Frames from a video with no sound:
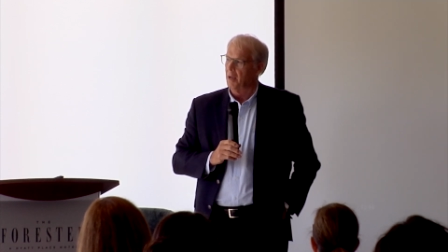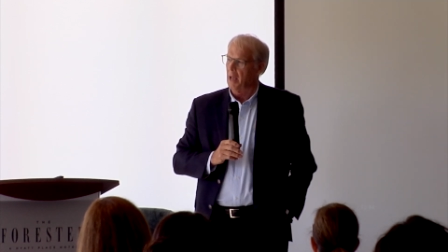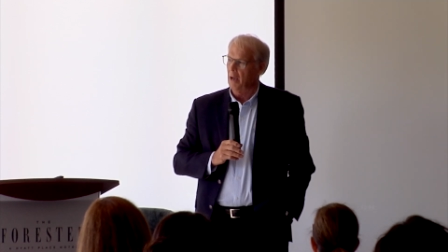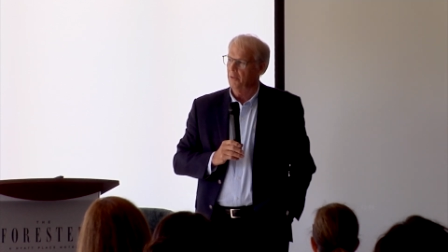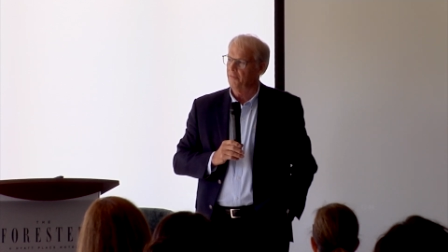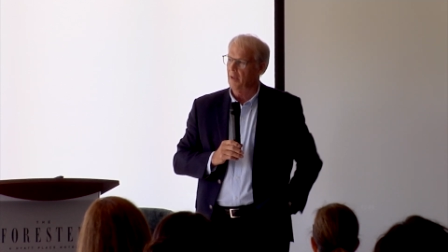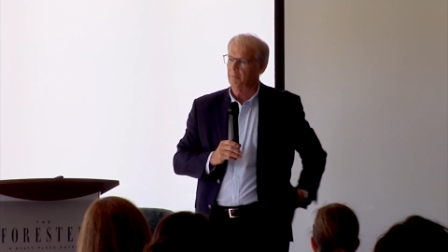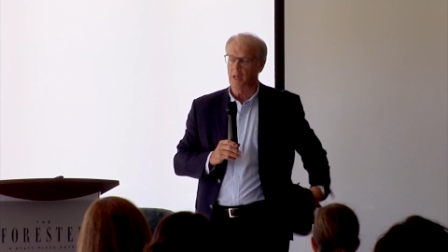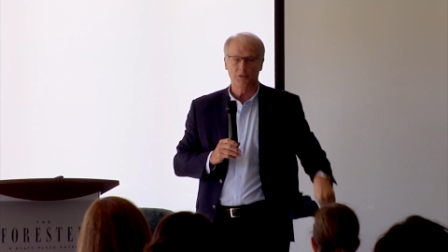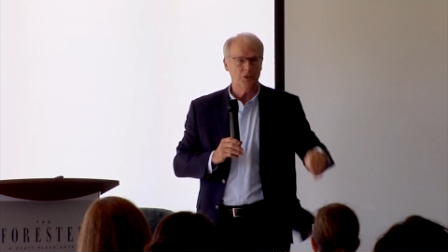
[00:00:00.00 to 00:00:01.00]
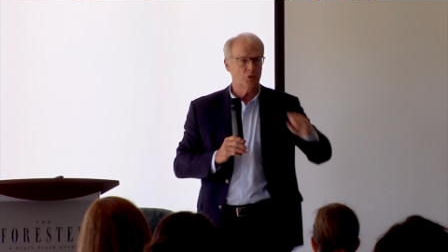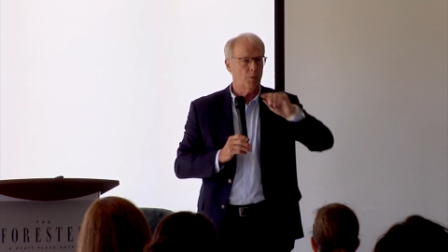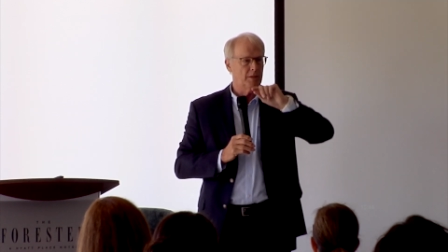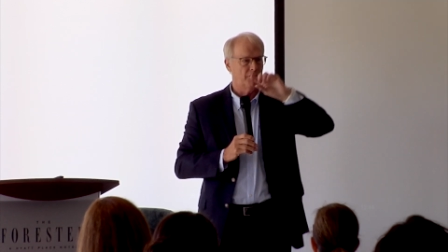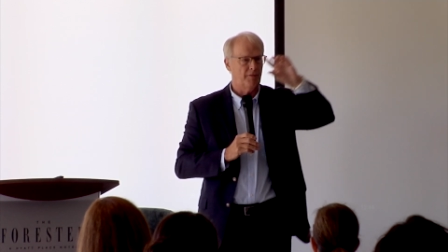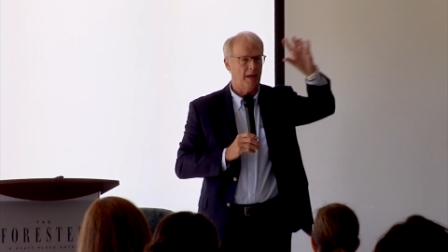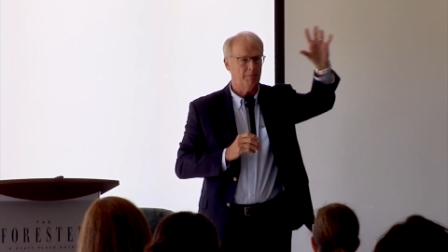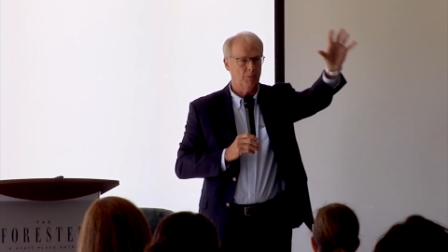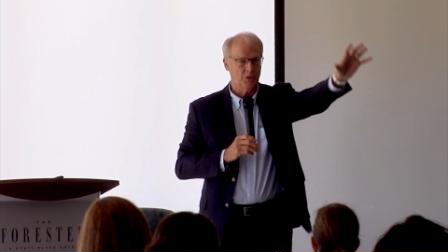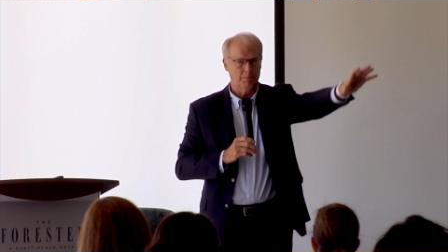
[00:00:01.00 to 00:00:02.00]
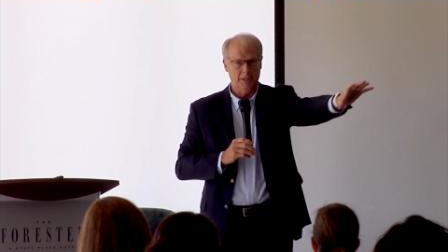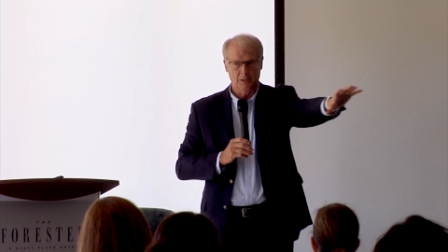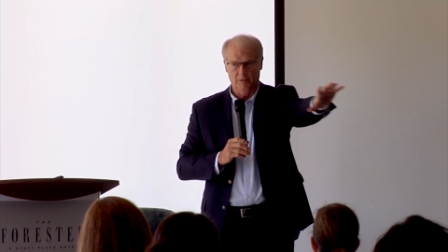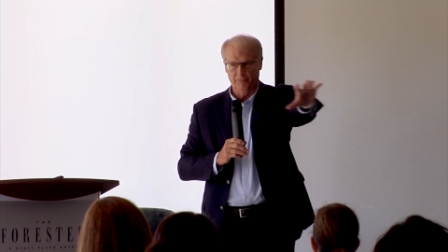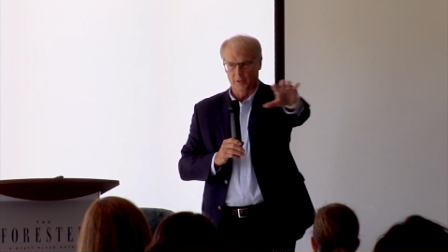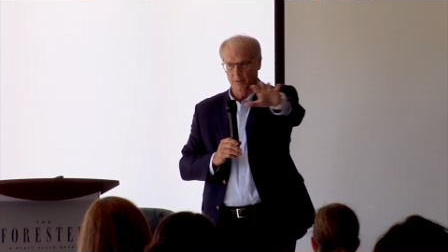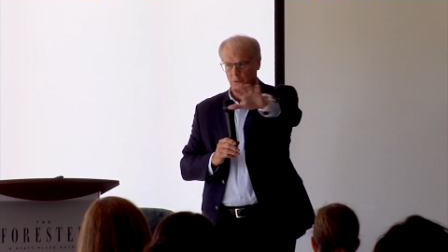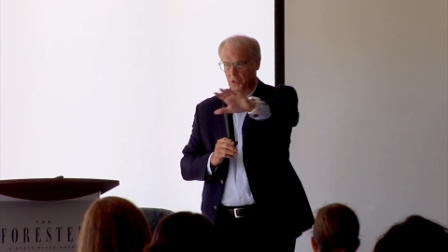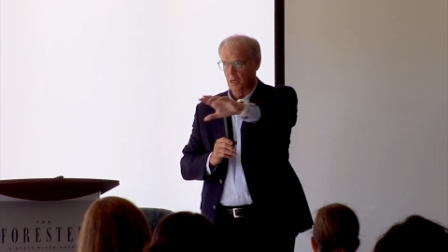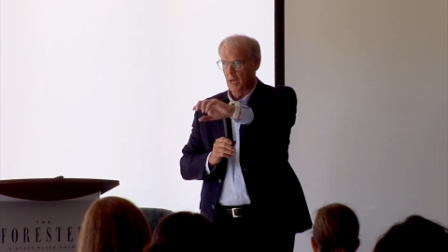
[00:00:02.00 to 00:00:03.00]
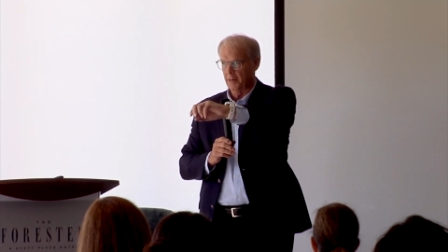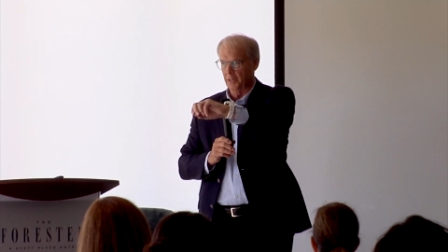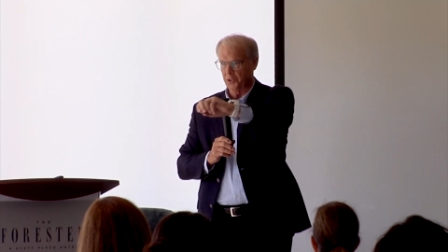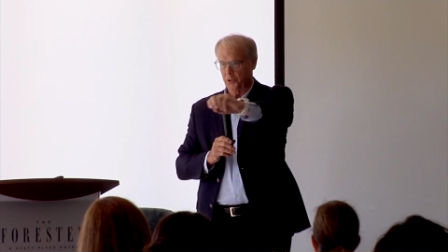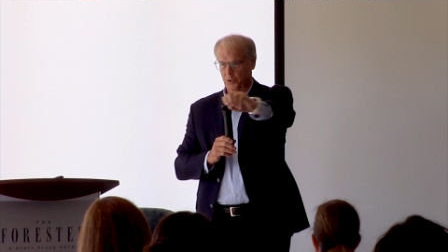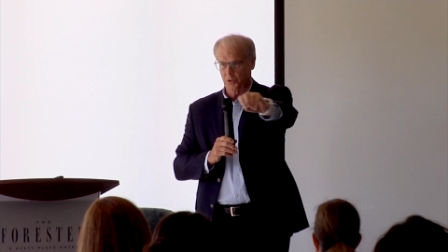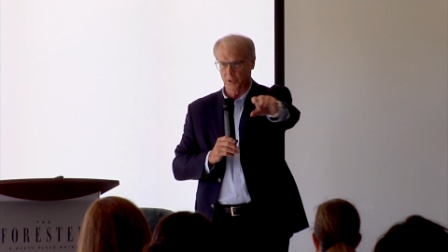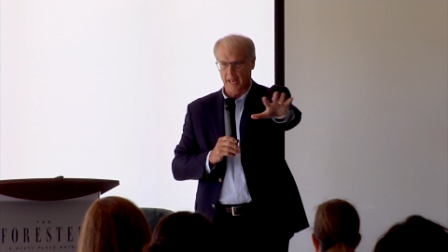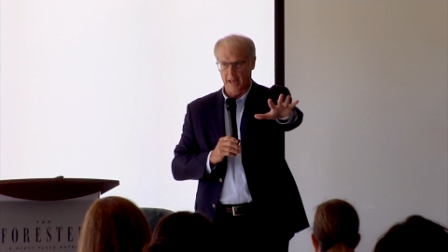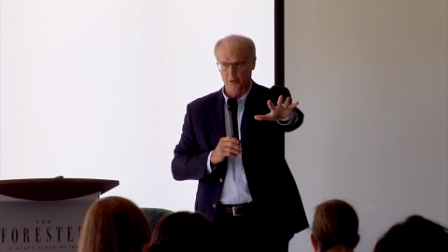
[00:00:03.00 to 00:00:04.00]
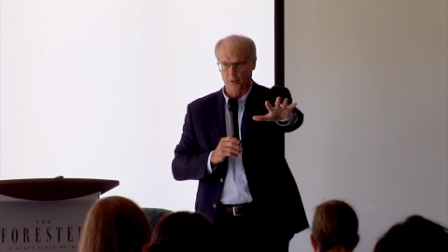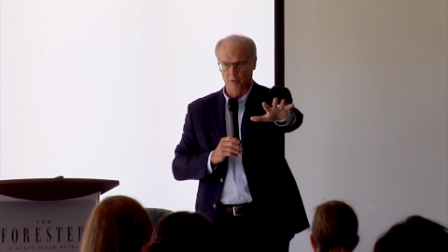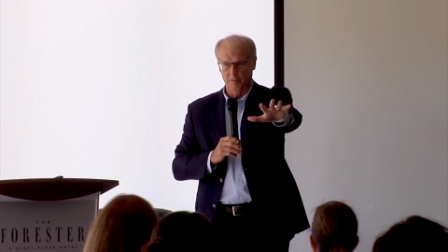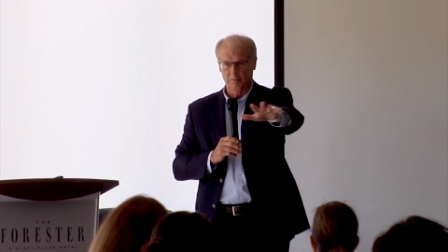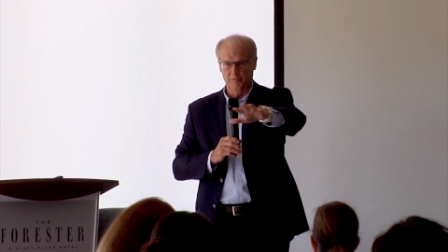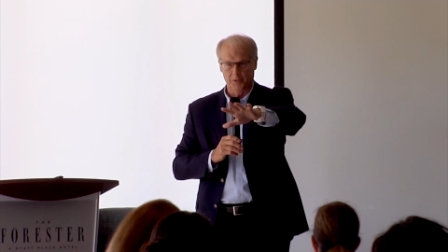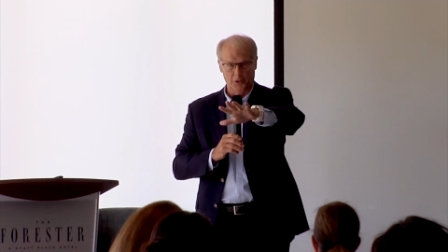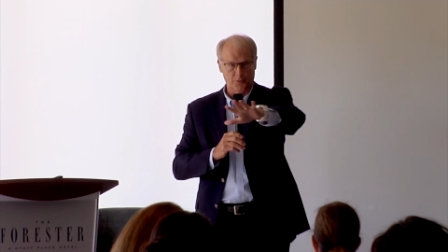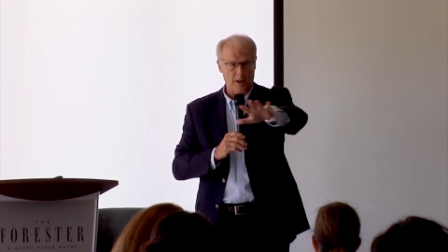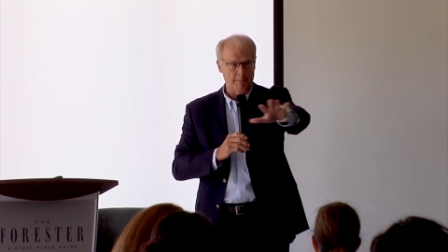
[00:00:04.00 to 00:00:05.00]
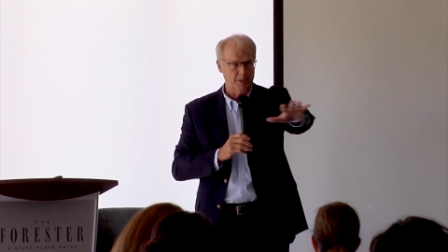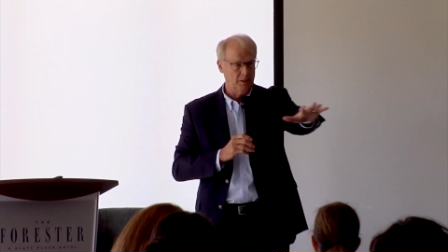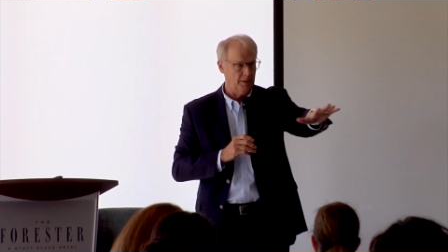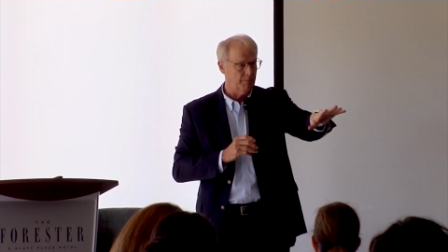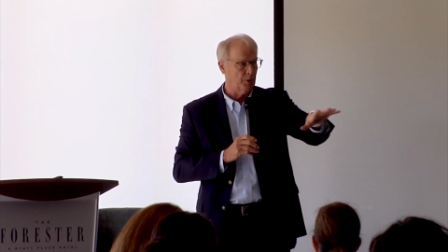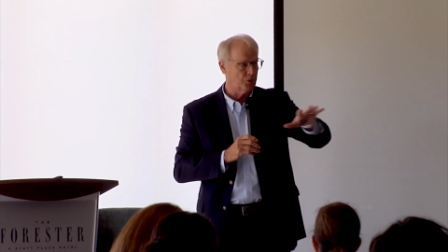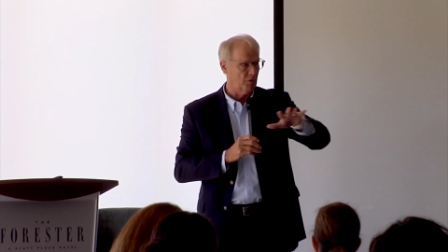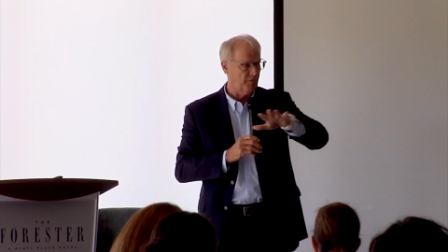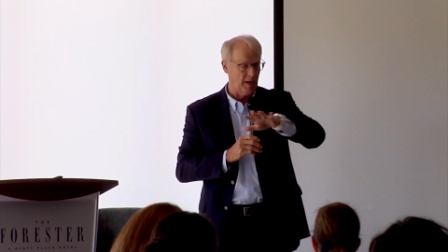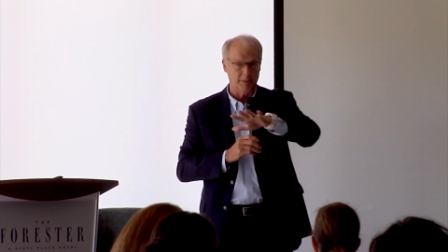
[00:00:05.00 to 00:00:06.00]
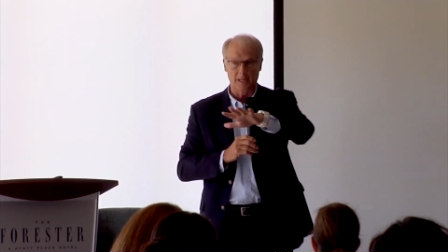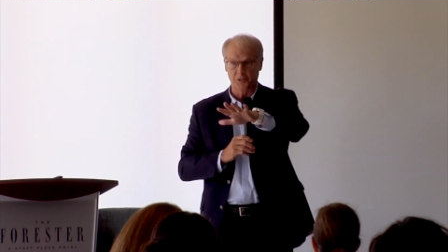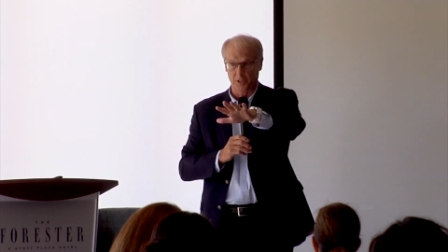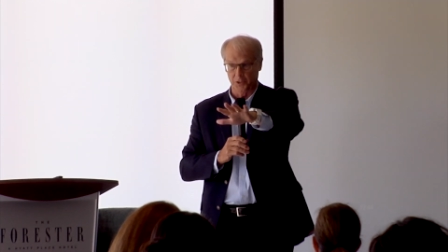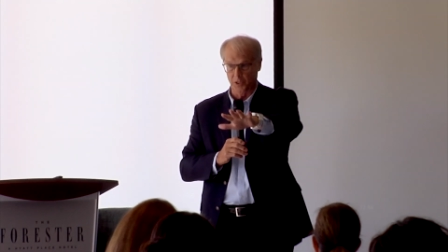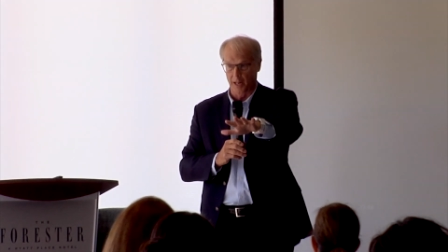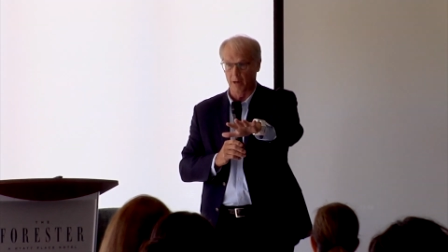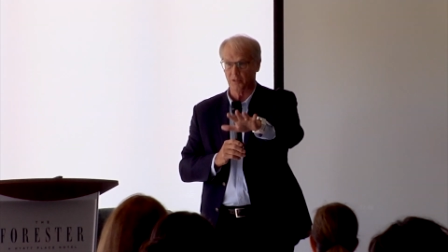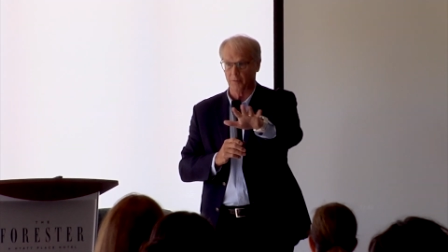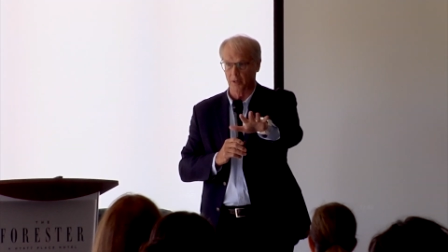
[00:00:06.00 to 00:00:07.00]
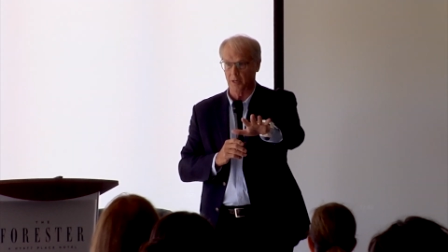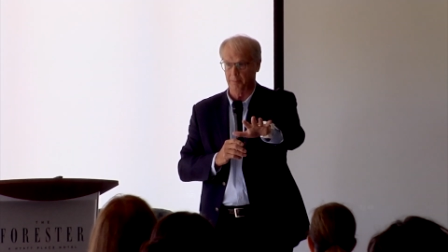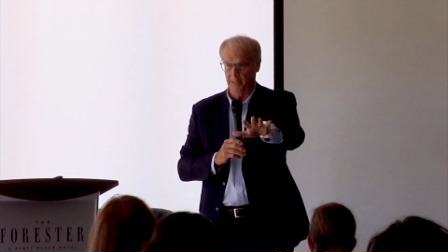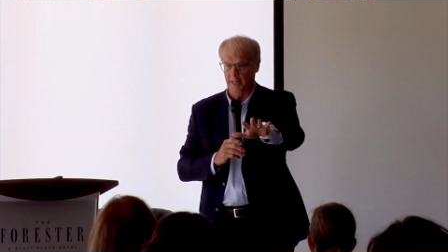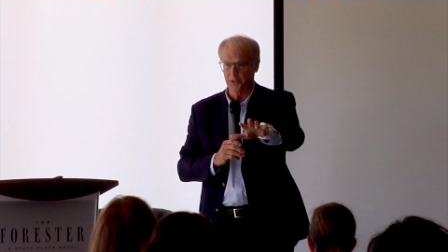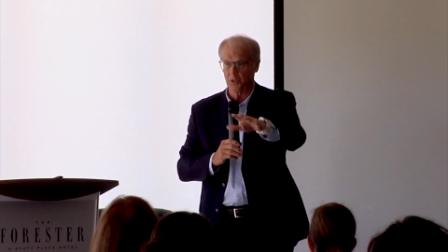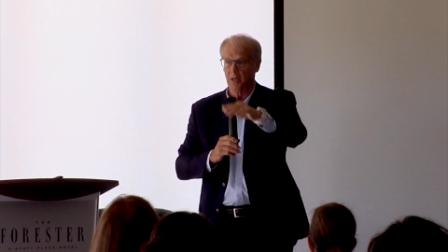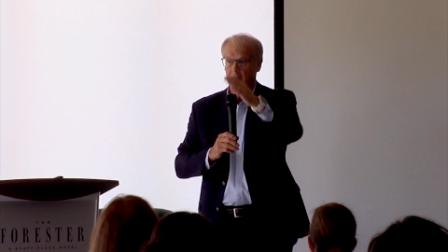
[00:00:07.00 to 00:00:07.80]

how the family, now this is when the family was a bit different. It was not as scattered philanthropically, the Pritzker family, as it is now. It's very complex,